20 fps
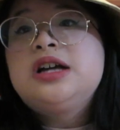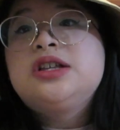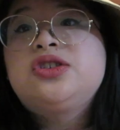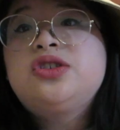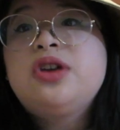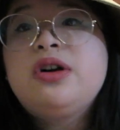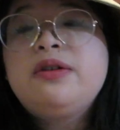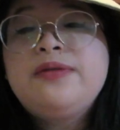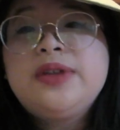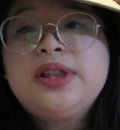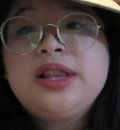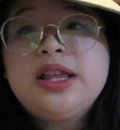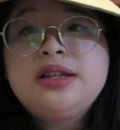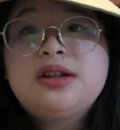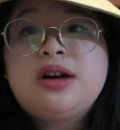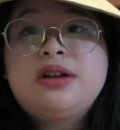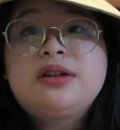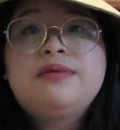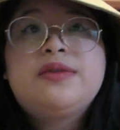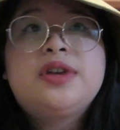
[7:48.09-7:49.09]
so Finlay
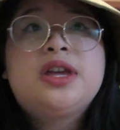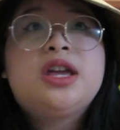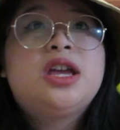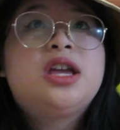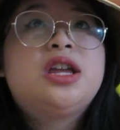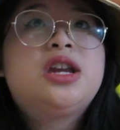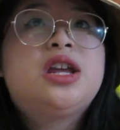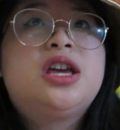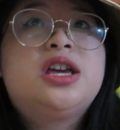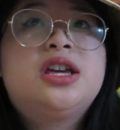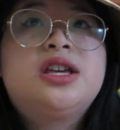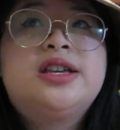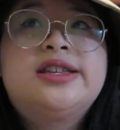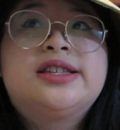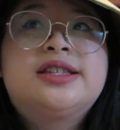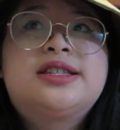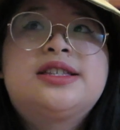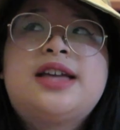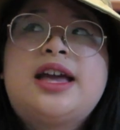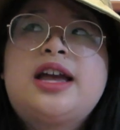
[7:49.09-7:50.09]
Donovan
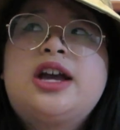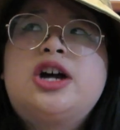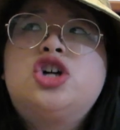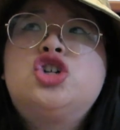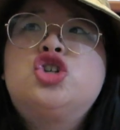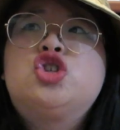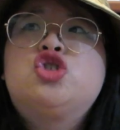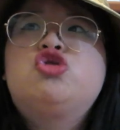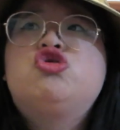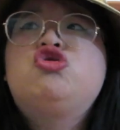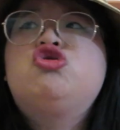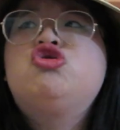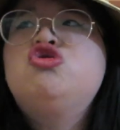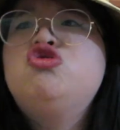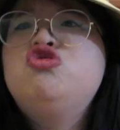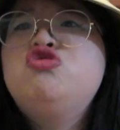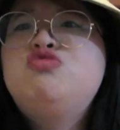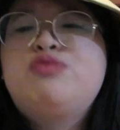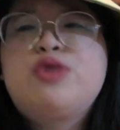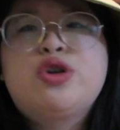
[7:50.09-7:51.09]
is like a
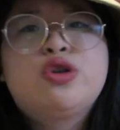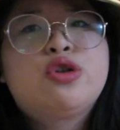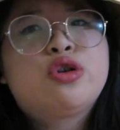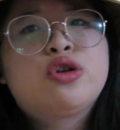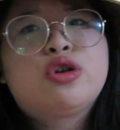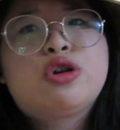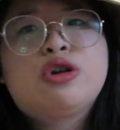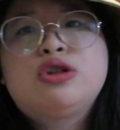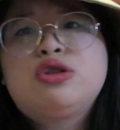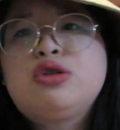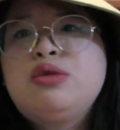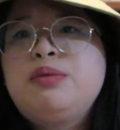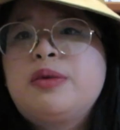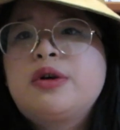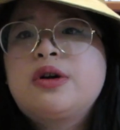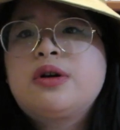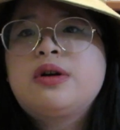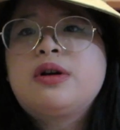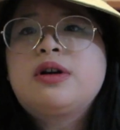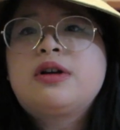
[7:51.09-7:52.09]
super
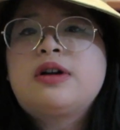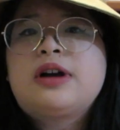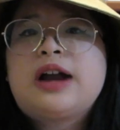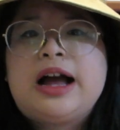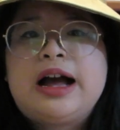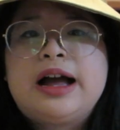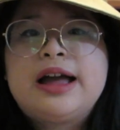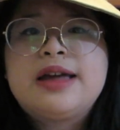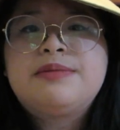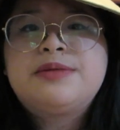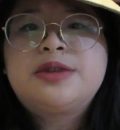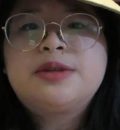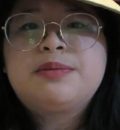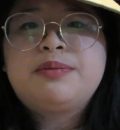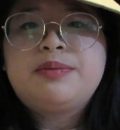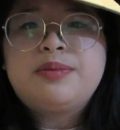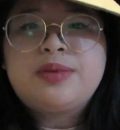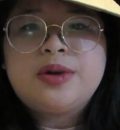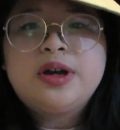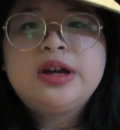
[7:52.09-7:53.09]
duper hyped
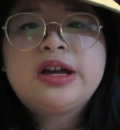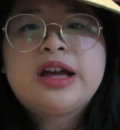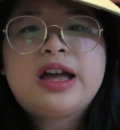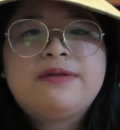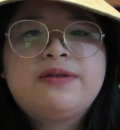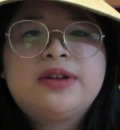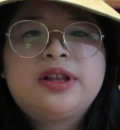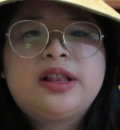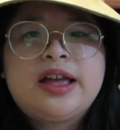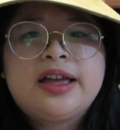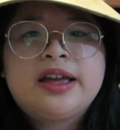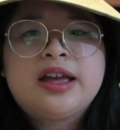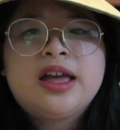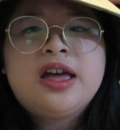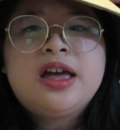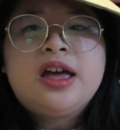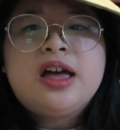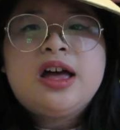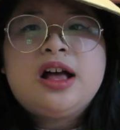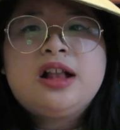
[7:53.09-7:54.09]
book. I feel like
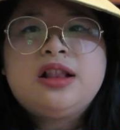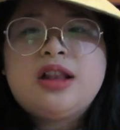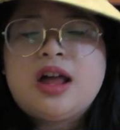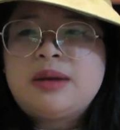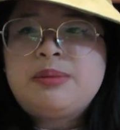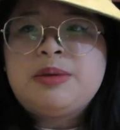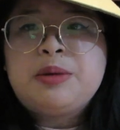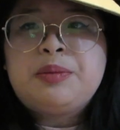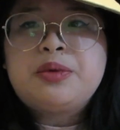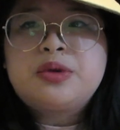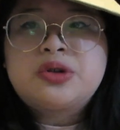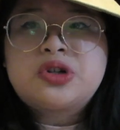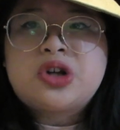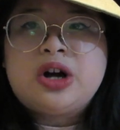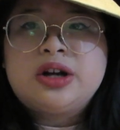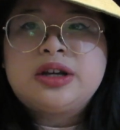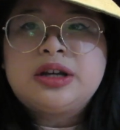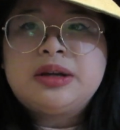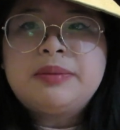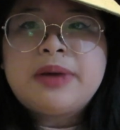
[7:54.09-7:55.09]
a lot of people were
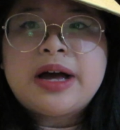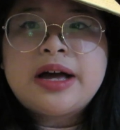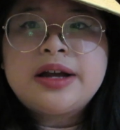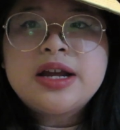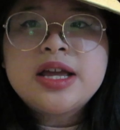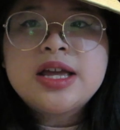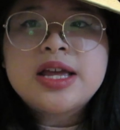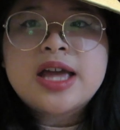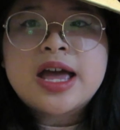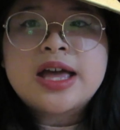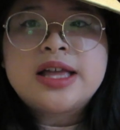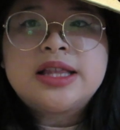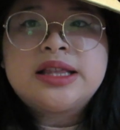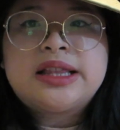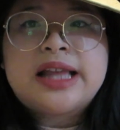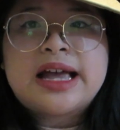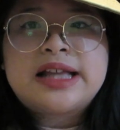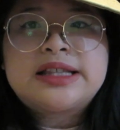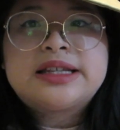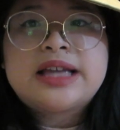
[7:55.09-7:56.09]
talking about it
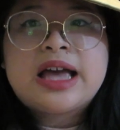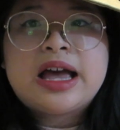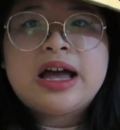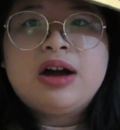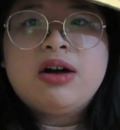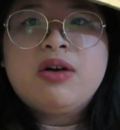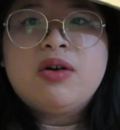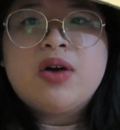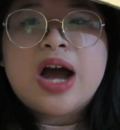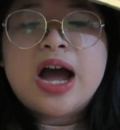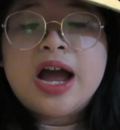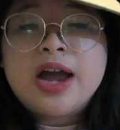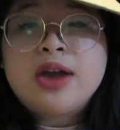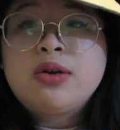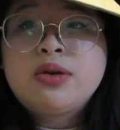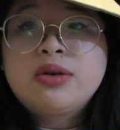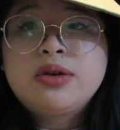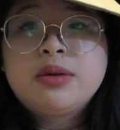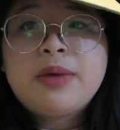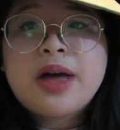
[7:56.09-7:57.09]
and that's how I
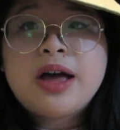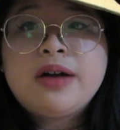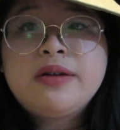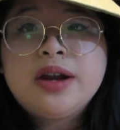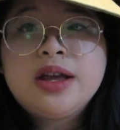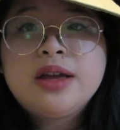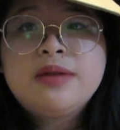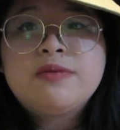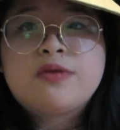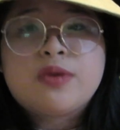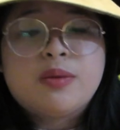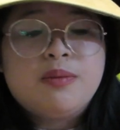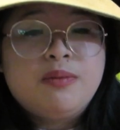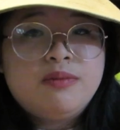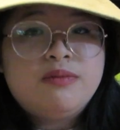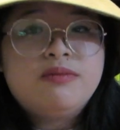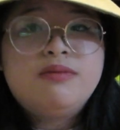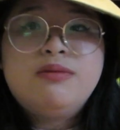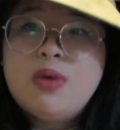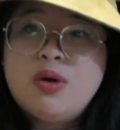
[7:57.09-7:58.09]
heard about it
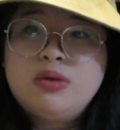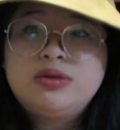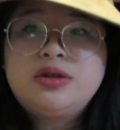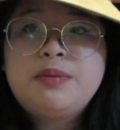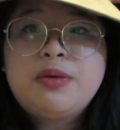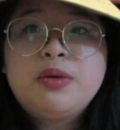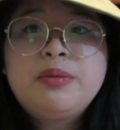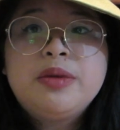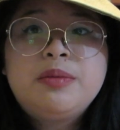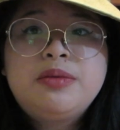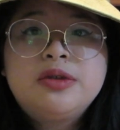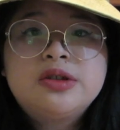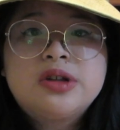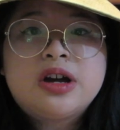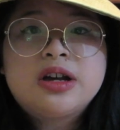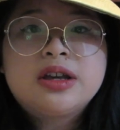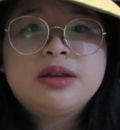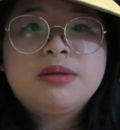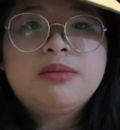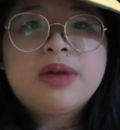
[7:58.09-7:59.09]
from multiple people
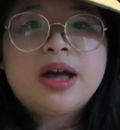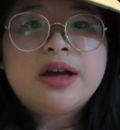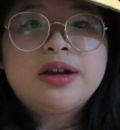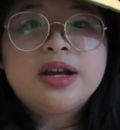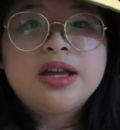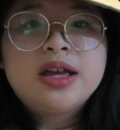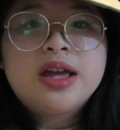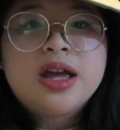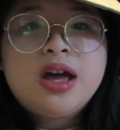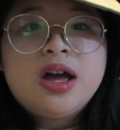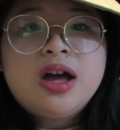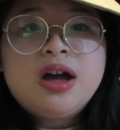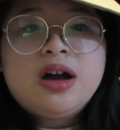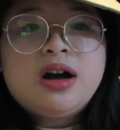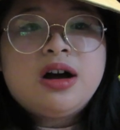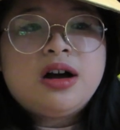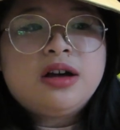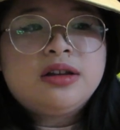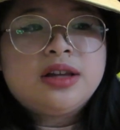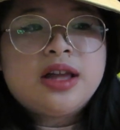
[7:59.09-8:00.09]
talking about it
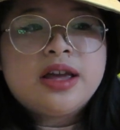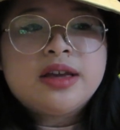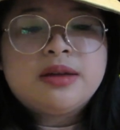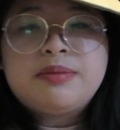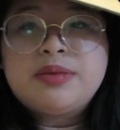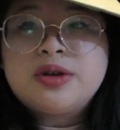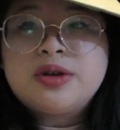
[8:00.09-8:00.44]
on like